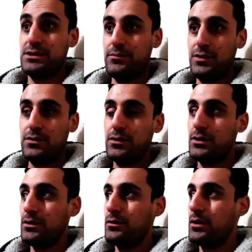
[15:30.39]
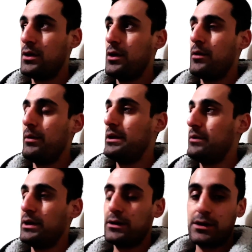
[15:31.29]
I mean, you know. But
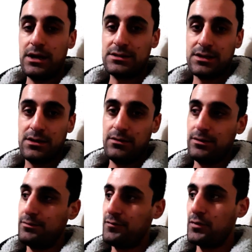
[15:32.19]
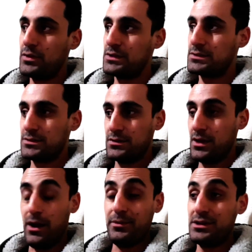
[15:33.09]
anyway, guys, uh, before this,
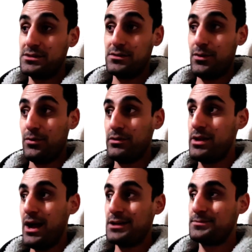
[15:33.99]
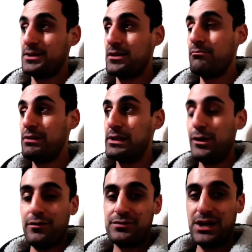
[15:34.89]
I mean, it already has been completely
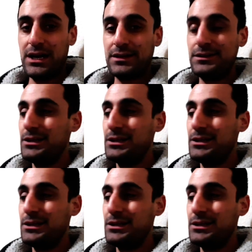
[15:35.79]
off track.